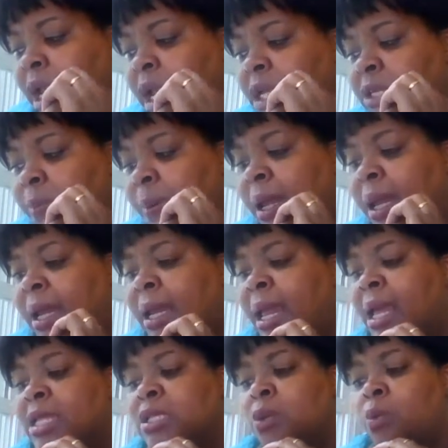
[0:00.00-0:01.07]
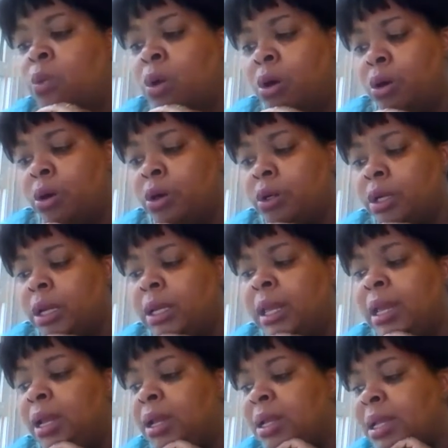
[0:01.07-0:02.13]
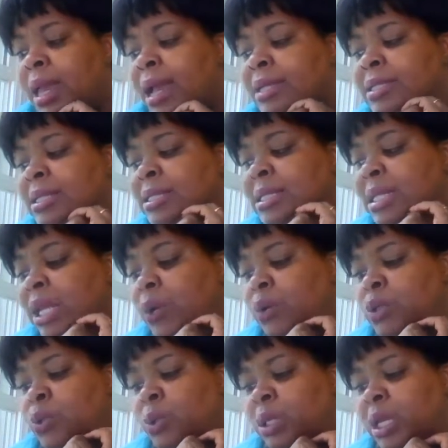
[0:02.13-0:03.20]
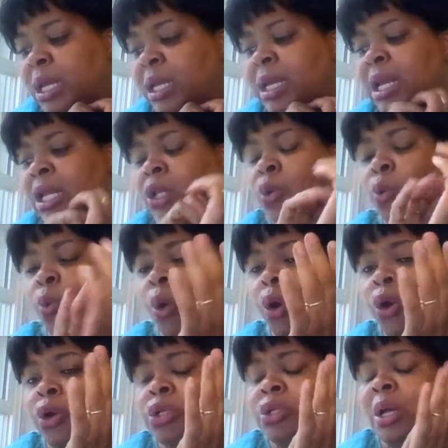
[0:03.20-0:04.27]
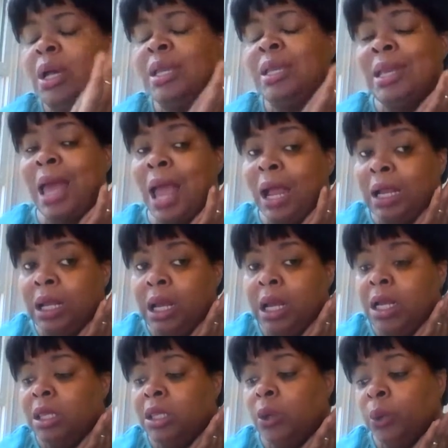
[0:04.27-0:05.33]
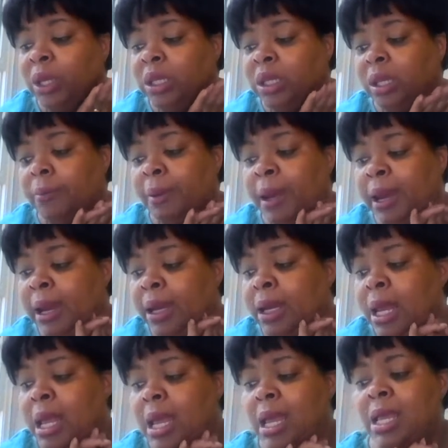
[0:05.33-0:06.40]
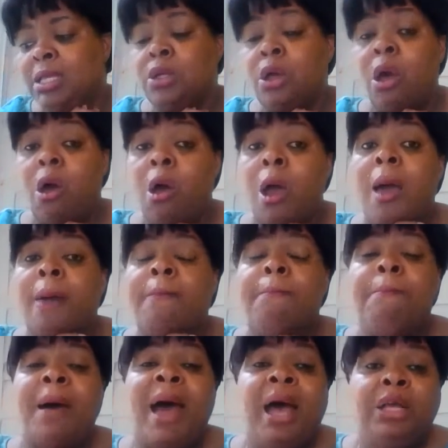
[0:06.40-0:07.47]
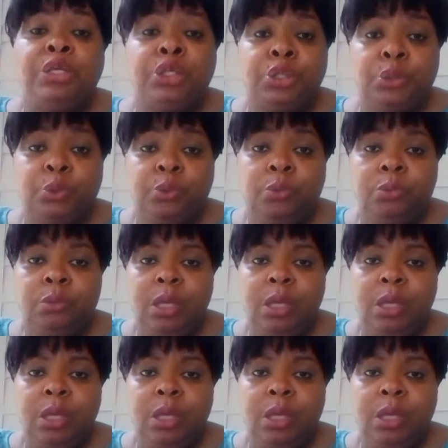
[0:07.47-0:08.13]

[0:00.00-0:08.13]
Each plane has a word that unlocks the secrets within it, and the word to unlock the etheric plane is called Baju.